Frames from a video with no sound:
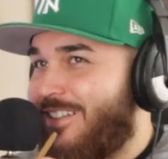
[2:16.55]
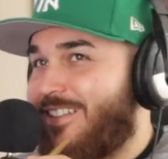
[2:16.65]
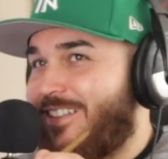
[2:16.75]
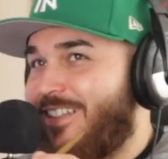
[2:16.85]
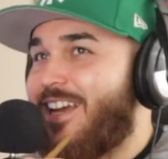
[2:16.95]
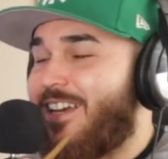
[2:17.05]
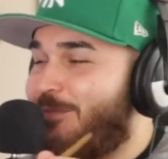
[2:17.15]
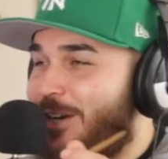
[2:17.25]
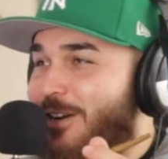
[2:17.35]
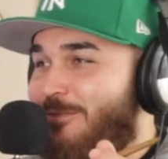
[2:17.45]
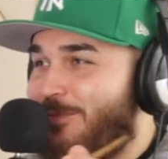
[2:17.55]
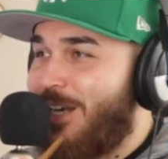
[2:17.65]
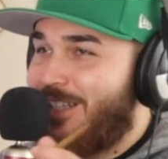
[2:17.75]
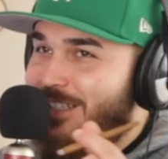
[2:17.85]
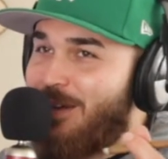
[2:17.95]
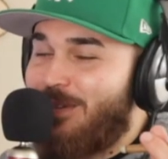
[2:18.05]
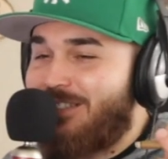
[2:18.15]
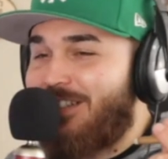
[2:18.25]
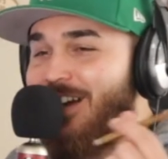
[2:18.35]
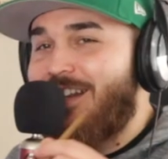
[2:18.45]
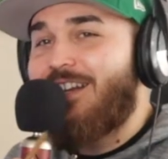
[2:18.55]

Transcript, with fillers: Yeah, by, by the time it's done.